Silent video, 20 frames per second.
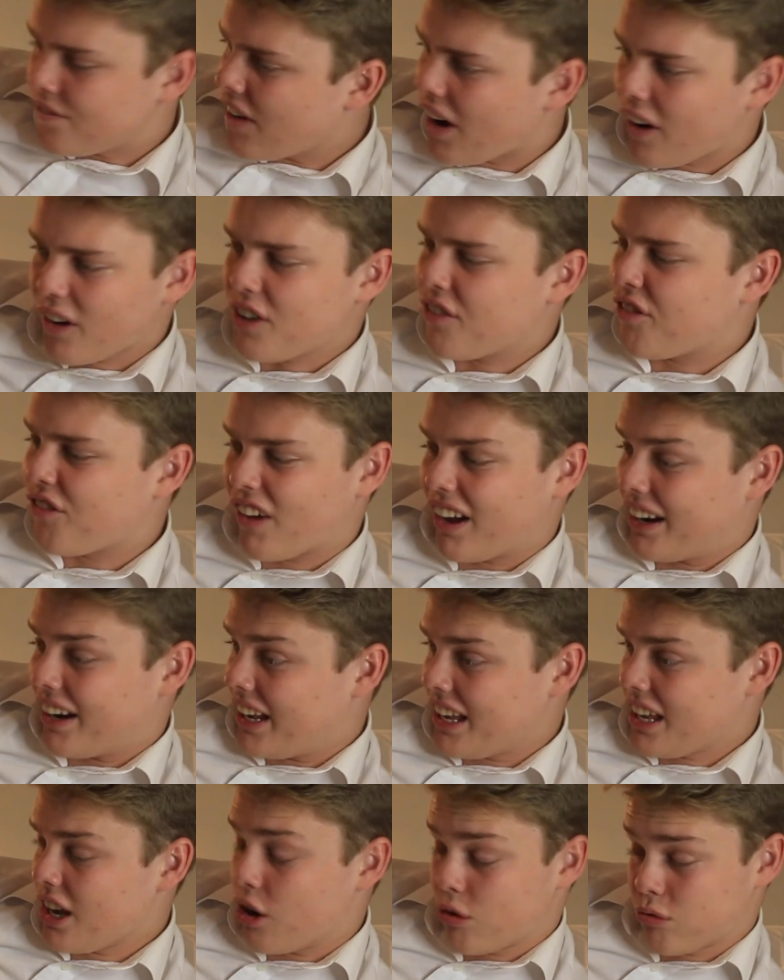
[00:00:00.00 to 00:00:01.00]
very
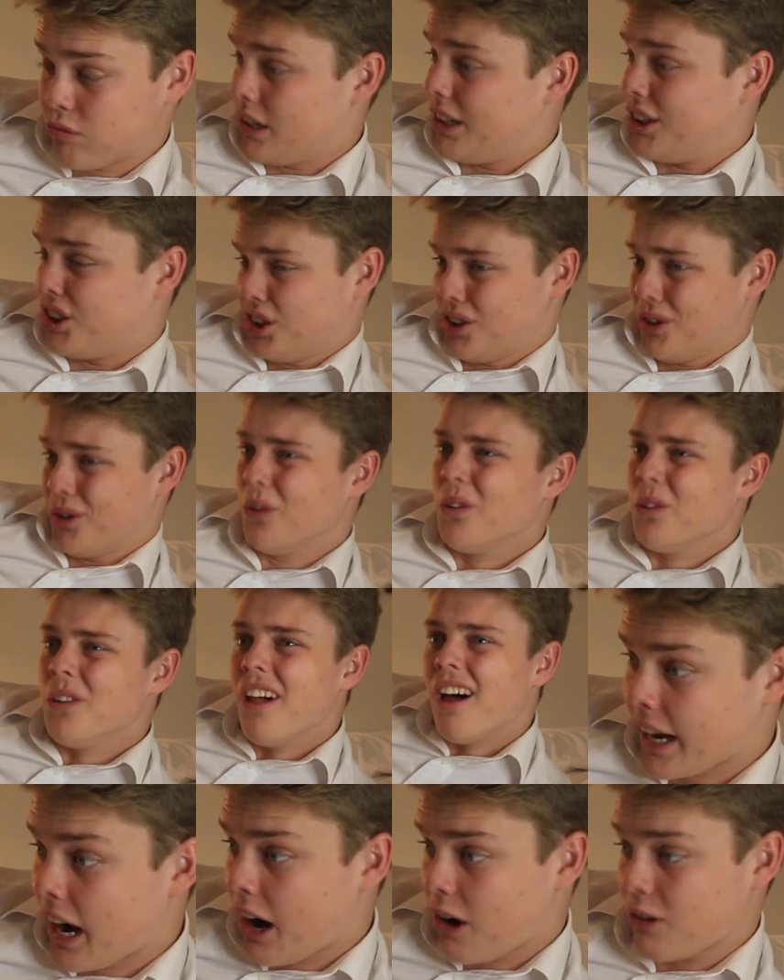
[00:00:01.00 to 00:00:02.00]
funny,
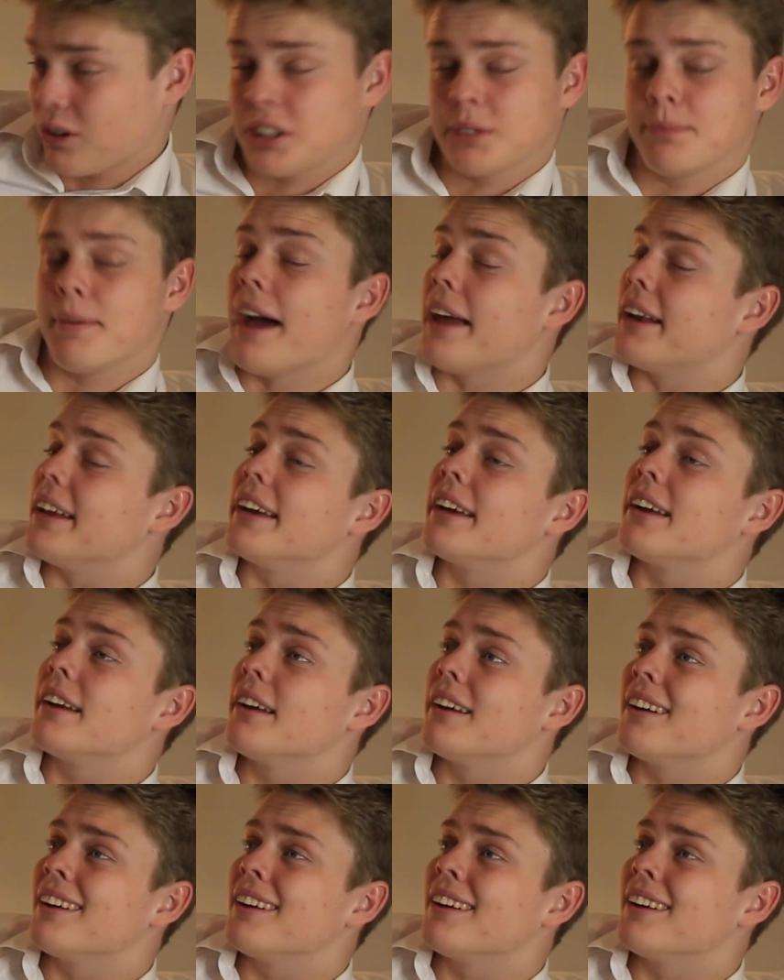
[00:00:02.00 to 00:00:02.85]
original, charismatic